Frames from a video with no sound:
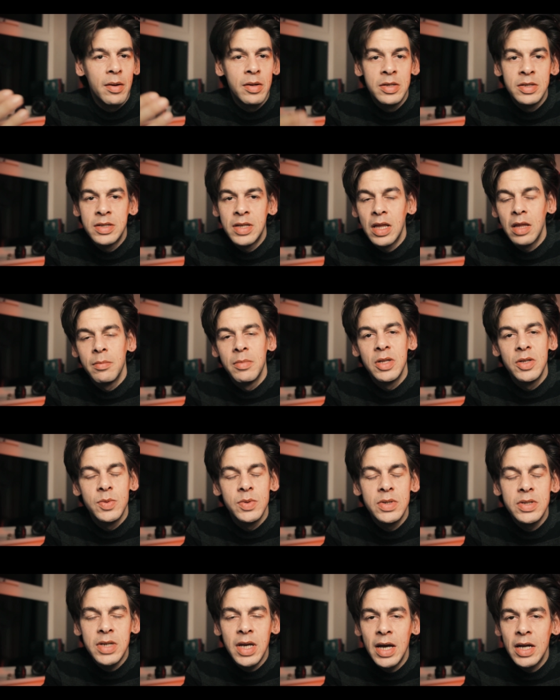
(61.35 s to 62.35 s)
stick them into
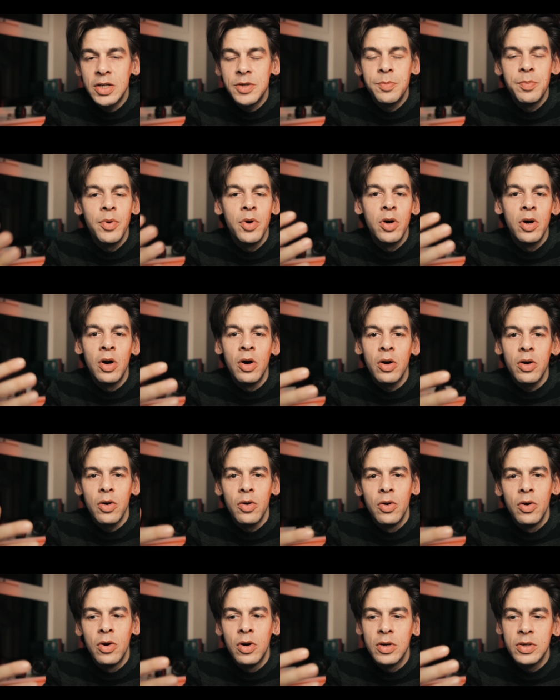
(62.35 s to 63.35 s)
a sketchbook,
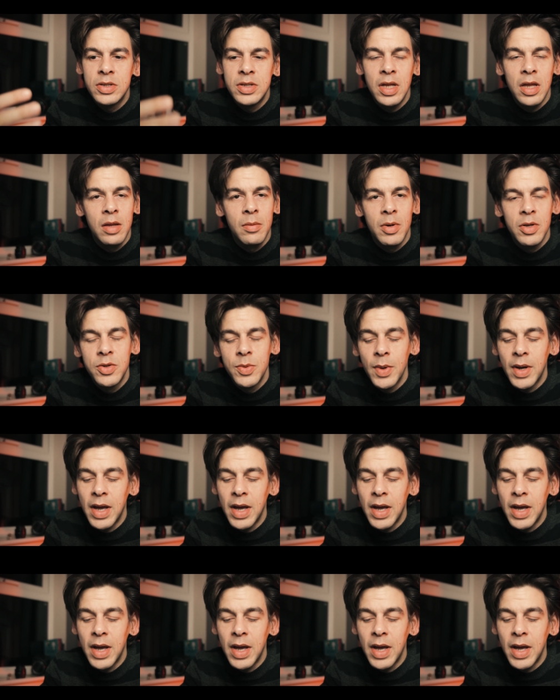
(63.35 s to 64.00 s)
or stick them onto a